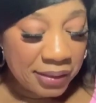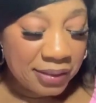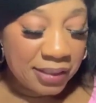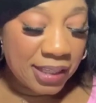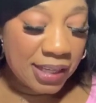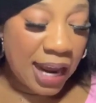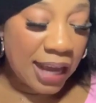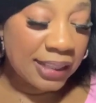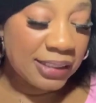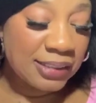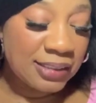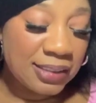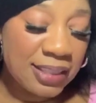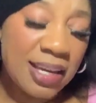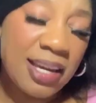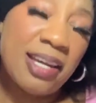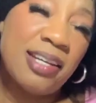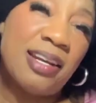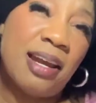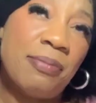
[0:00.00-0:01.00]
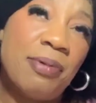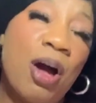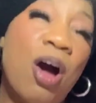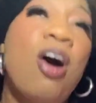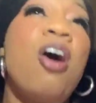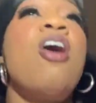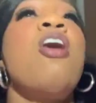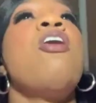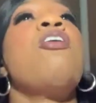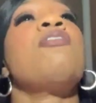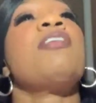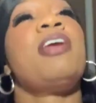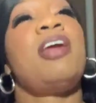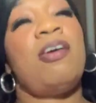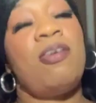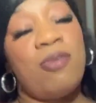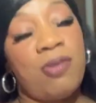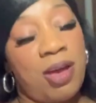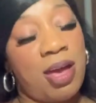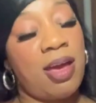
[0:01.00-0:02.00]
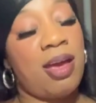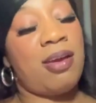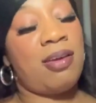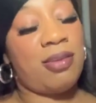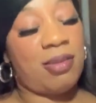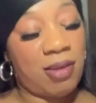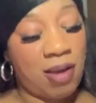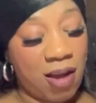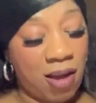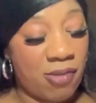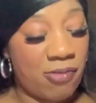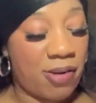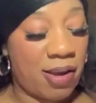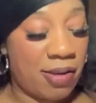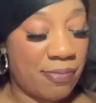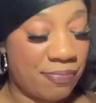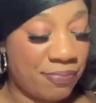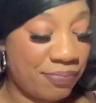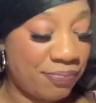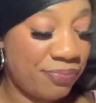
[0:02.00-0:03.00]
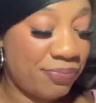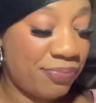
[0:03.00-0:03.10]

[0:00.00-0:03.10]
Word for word: Then I see it and I'm like, oh yeah, okay. All right.